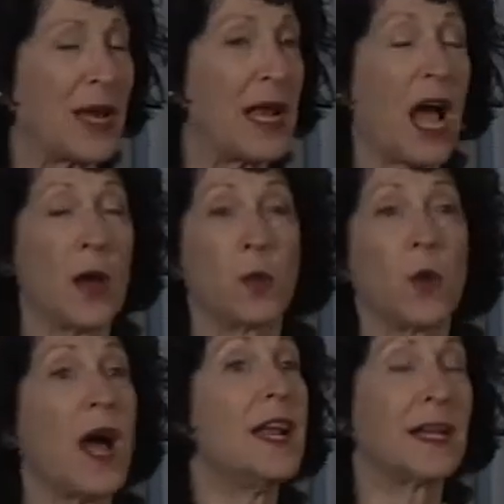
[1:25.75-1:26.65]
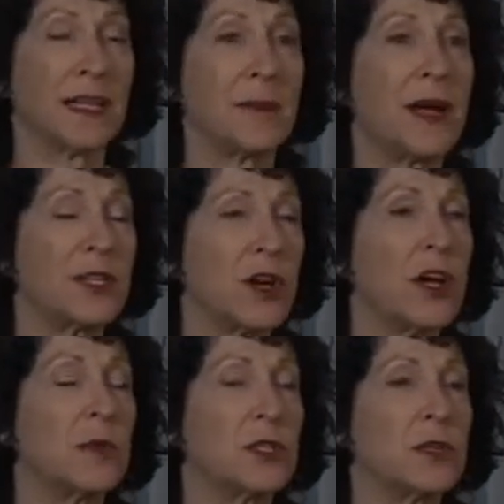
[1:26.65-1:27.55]
And ironically, my
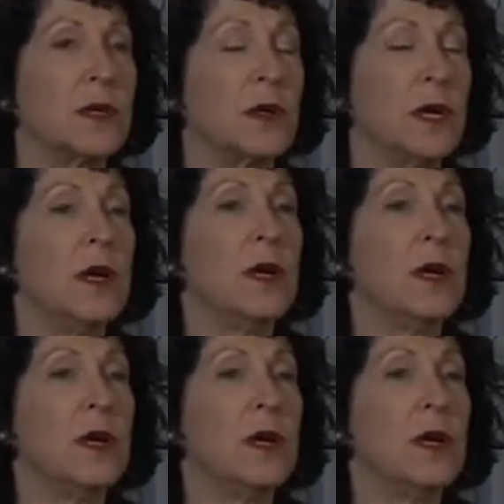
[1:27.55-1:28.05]
daughter was doing